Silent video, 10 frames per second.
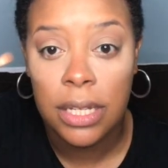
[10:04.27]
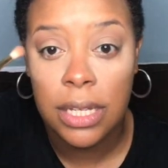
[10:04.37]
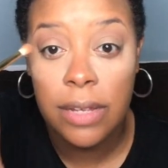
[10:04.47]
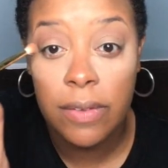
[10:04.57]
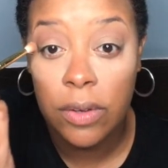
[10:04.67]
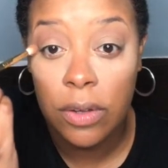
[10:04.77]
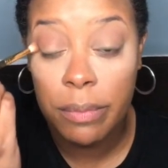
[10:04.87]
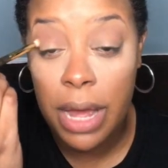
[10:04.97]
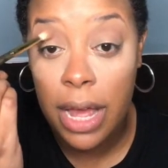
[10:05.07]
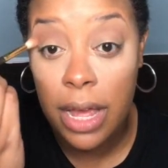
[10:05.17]
even on
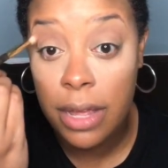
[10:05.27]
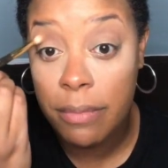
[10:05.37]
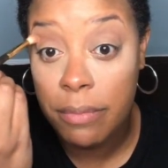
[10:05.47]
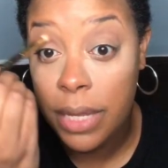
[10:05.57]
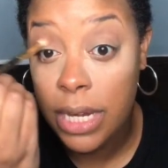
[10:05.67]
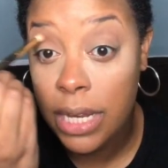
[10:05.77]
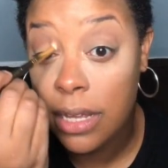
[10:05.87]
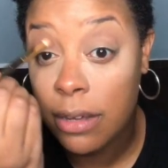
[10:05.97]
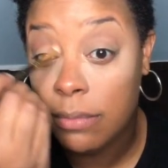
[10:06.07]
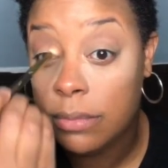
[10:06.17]
my
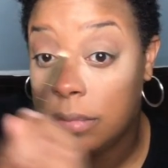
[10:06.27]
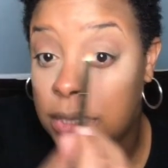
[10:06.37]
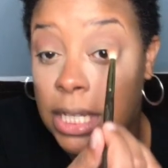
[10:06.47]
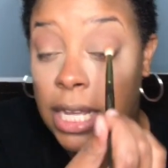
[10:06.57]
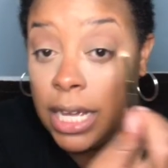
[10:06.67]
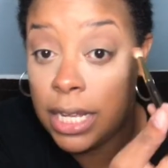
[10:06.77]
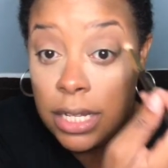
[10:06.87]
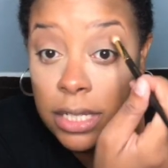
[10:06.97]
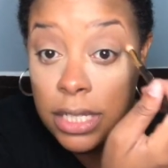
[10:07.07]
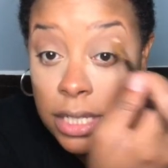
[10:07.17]
medium
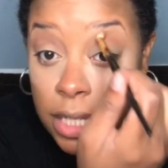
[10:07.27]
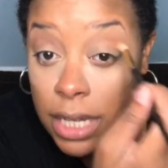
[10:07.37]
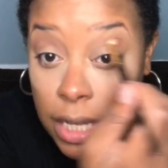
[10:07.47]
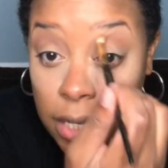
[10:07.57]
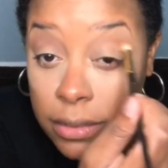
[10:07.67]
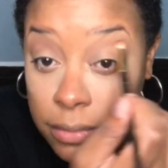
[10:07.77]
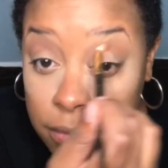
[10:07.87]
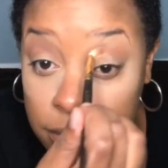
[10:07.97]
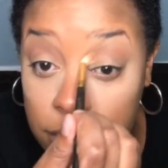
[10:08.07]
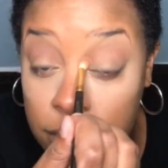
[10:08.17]
tan skin,
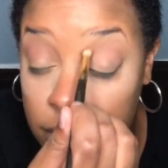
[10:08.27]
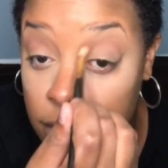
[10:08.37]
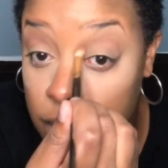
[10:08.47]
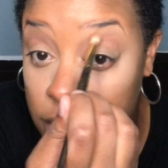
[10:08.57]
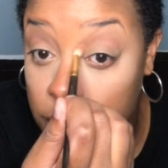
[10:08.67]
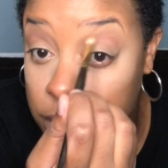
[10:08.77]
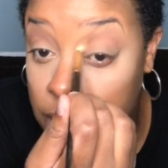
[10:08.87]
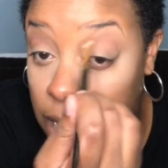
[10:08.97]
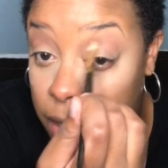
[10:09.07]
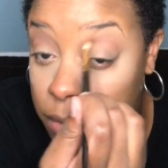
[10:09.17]

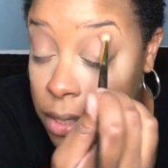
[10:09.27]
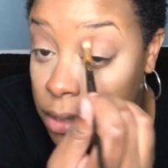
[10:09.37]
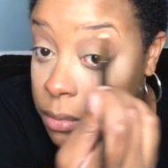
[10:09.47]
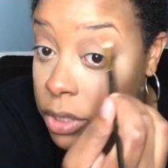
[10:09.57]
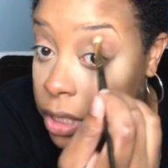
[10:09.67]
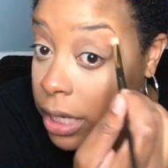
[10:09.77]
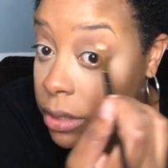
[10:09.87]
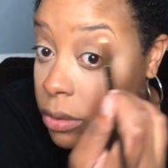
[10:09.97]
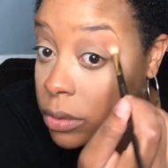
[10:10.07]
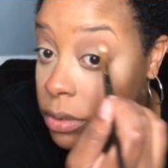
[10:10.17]
sometimes some
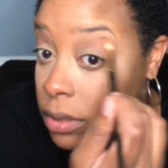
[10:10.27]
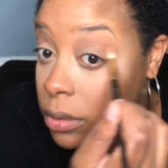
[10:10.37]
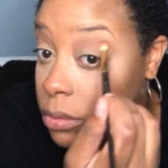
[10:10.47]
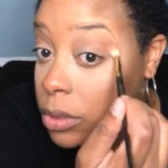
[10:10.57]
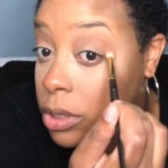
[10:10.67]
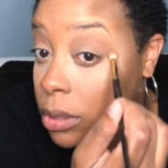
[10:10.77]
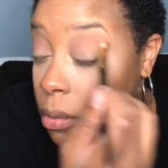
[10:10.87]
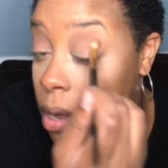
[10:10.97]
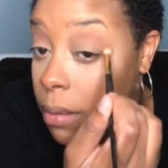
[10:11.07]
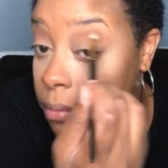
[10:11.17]
shadows don't
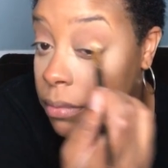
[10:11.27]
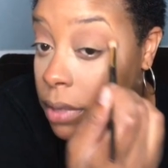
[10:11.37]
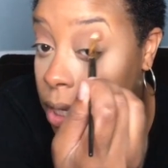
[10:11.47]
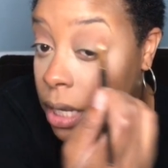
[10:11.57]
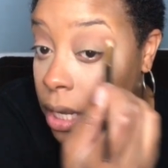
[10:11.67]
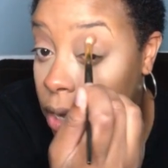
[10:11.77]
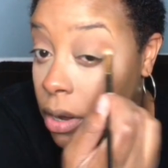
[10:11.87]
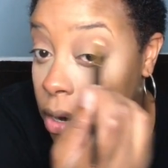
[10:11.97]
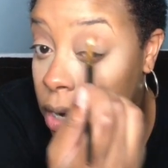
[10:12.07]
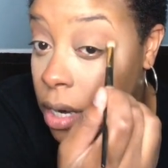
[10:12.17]
show up. They
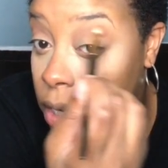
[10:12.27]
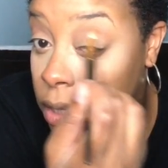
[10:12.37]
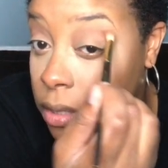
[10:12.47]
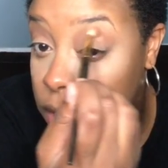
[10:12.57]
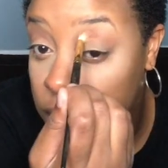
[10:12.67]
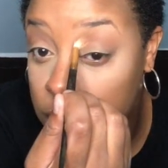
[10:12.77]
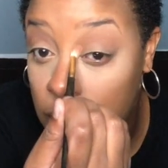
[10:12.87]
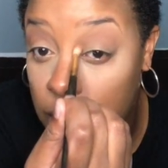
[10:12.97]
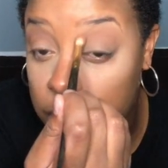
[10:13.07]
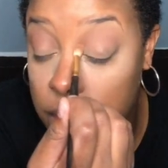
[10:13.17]
are
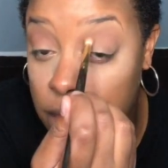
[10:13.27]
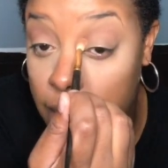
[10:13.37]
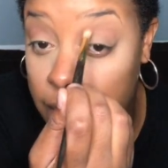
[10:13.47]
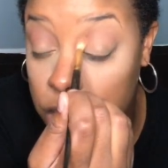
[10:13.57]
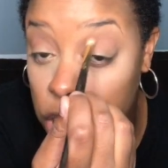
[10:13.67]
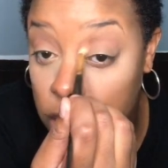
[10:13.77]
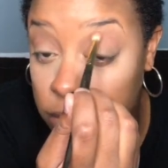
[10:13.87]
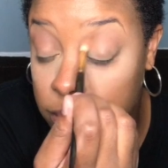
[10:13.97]
sometimes ashy.